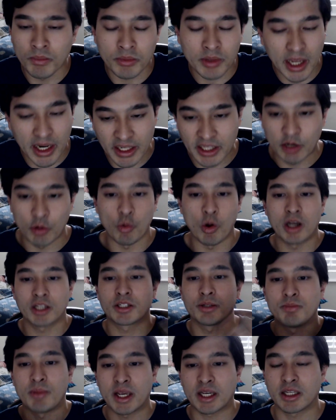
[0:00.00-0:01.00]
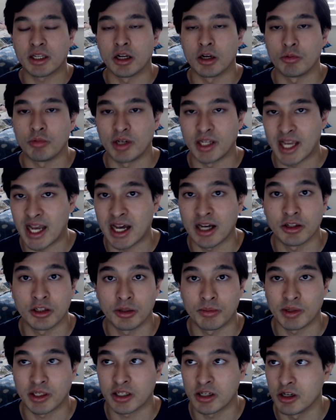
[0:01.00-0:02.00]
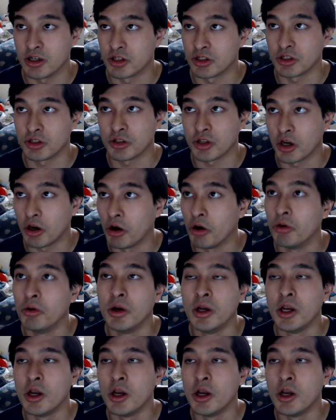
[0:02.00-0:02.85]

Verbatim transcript: And he wants to make it a reality because, you know,